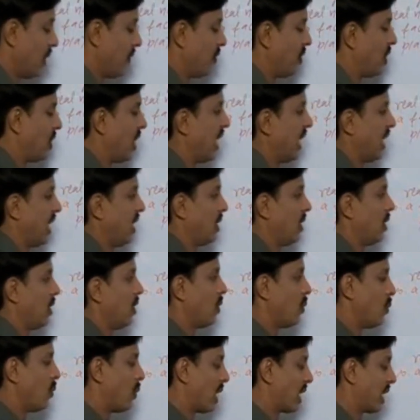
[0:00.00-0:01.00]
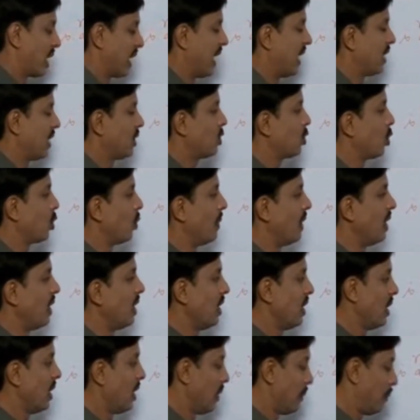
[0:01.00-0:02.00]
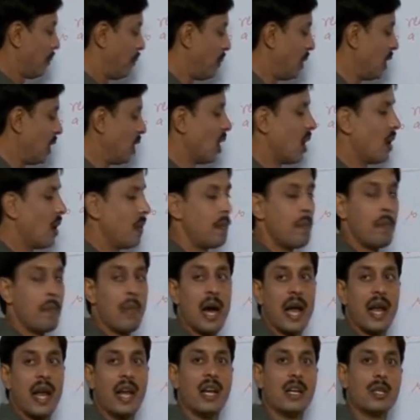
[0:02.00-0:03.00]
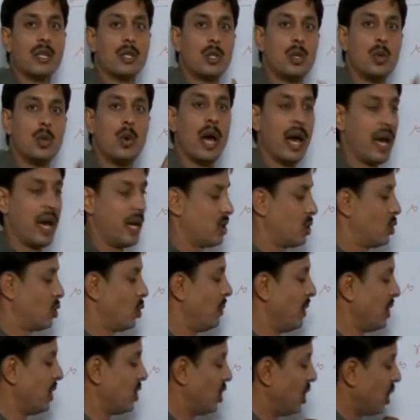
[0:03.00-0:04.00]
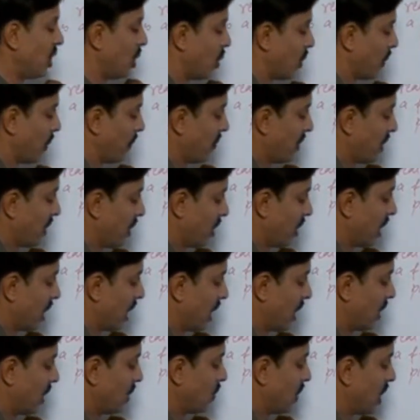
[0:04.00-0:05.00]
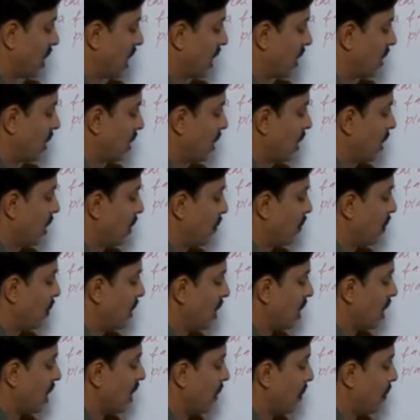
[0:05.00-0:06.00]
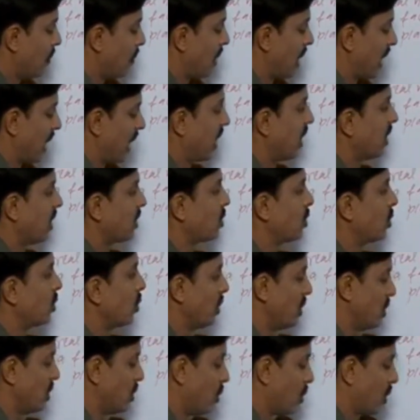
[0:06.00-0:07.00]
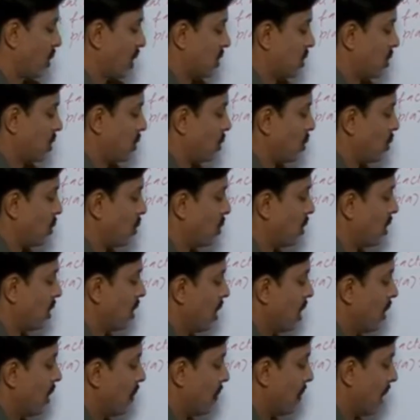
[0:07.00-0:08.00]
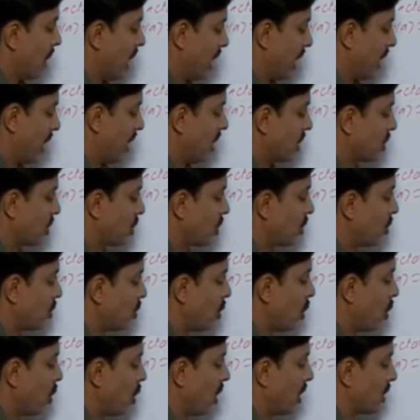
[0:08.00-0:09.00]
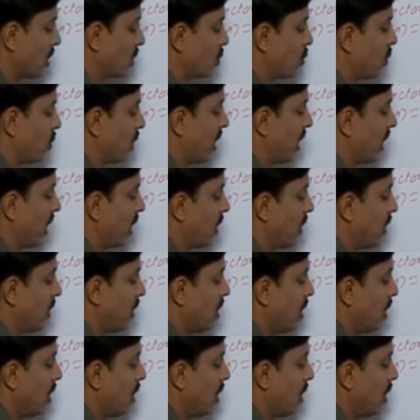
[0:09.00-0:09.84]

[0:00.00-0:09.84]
then what has to be? P of minus 2 has to be 0. That is what? P of minus 2 is equals to minus 2 whole square